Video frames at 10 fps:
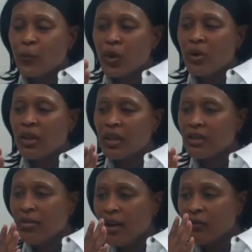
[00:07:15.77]
we're only
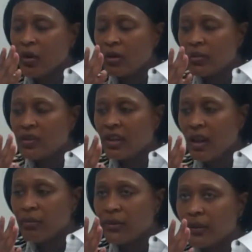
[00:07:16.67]
getting about 40%
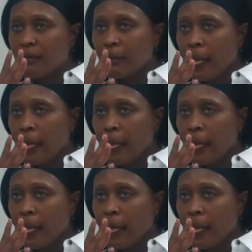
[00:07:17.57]
output.